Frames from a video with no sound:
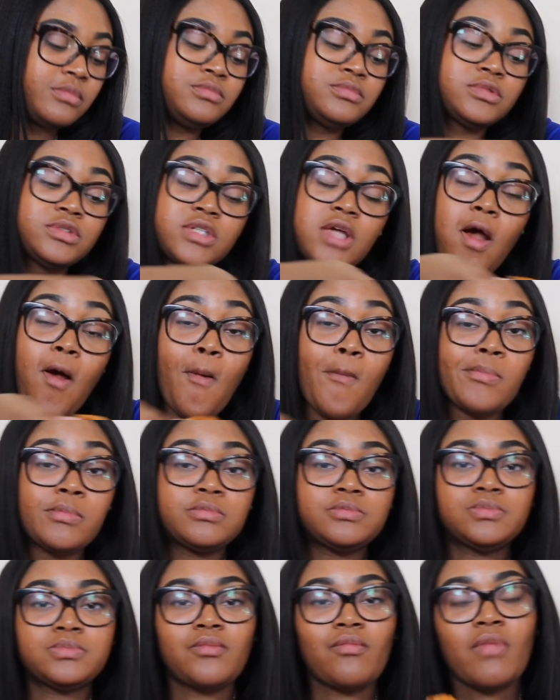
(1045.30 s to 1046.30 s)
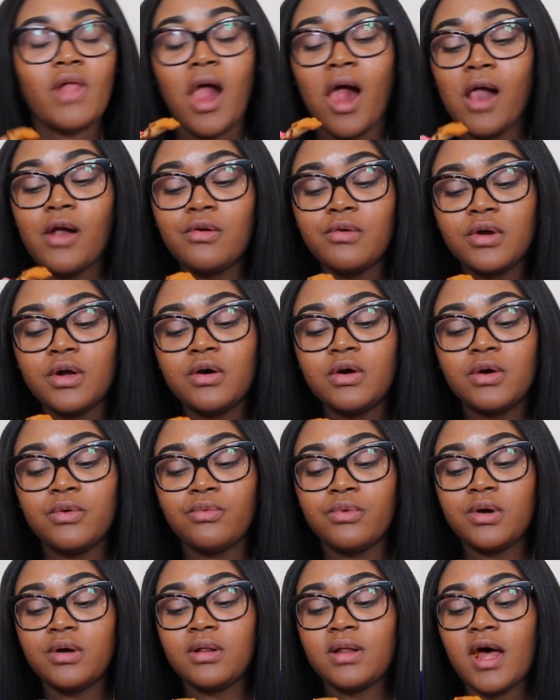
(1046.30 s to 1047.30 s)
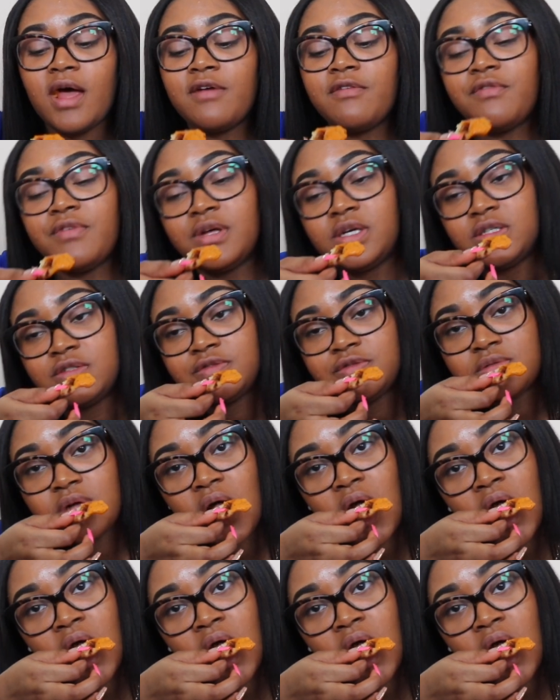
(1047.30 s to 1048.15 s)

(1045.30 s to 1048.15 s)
So, I don't know in real life if